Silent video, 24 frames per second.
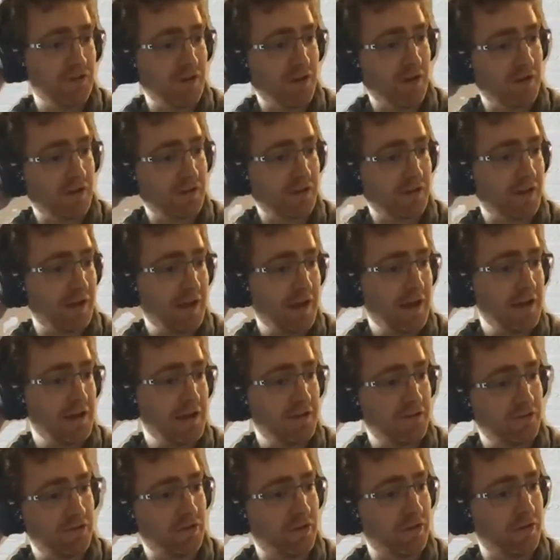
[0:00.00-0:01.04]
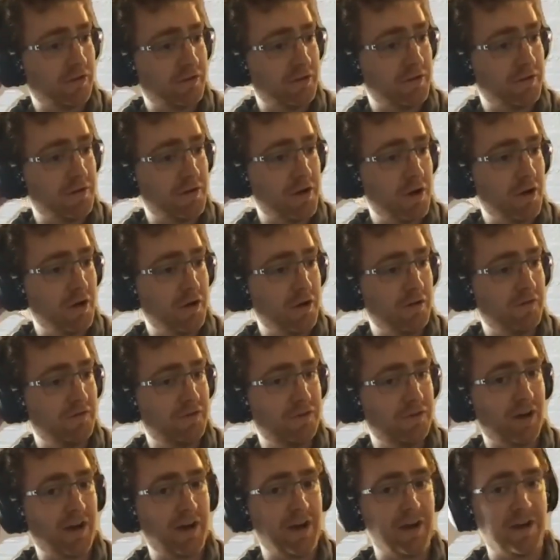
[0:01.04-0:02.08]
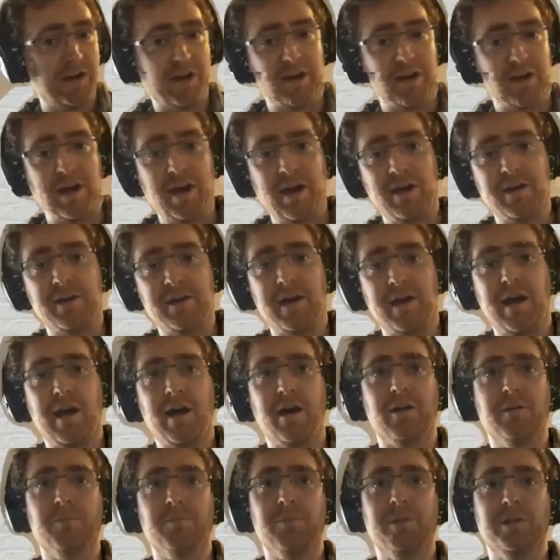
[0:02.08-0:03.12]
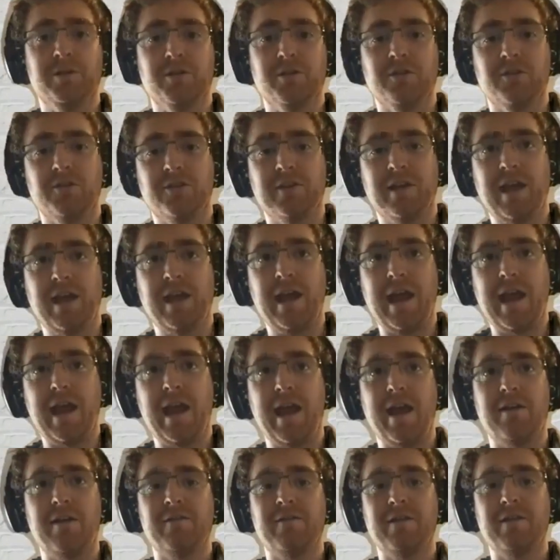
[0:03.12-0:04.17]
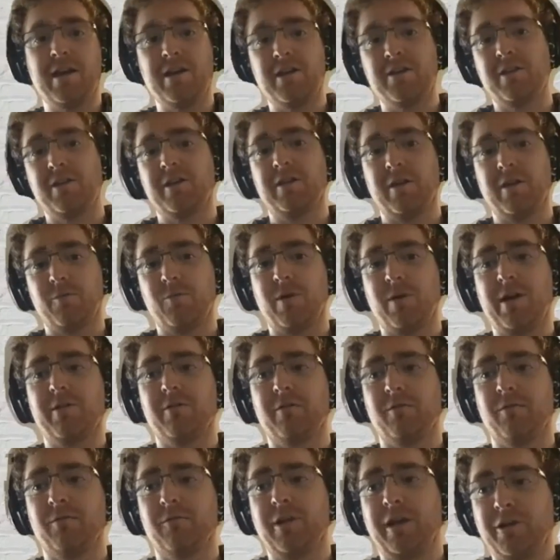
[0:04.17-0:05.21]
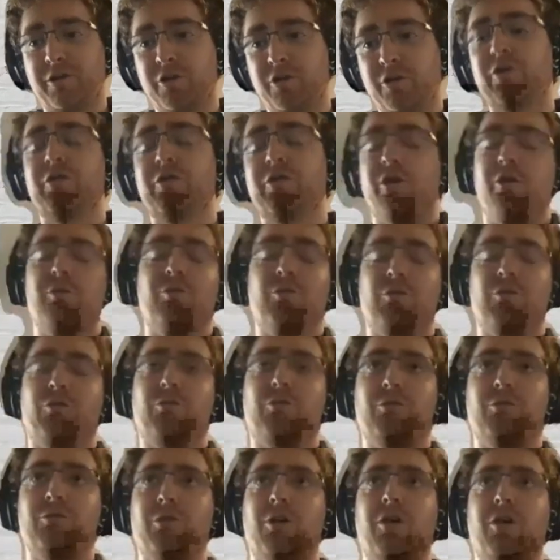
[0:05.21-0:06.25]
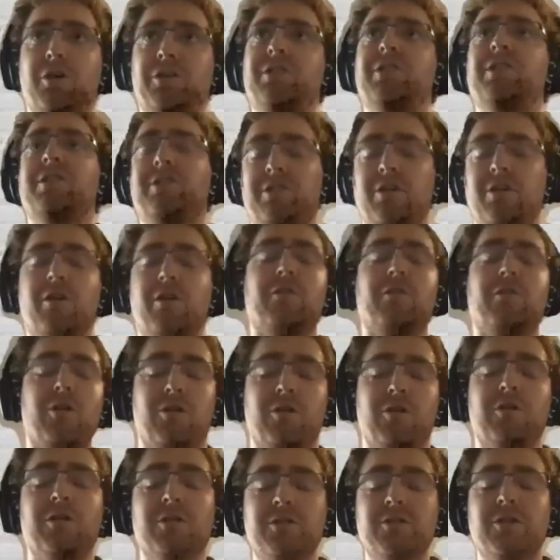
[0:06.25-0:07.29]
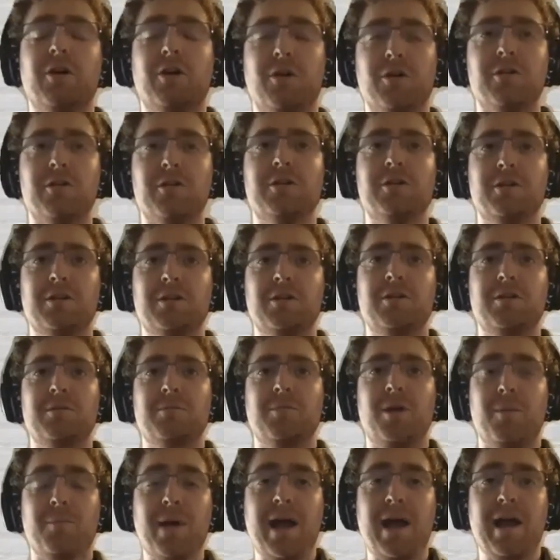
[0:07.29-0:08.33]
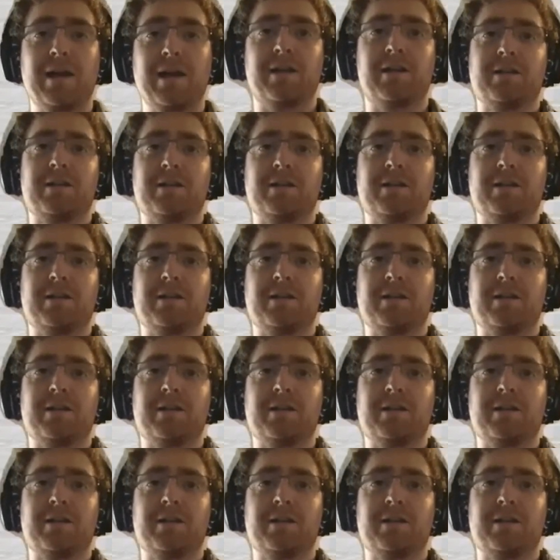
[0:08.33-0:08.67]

knocked any sort of nerves I had out, because anything that could go wrong did go wrong. So, but I'm back.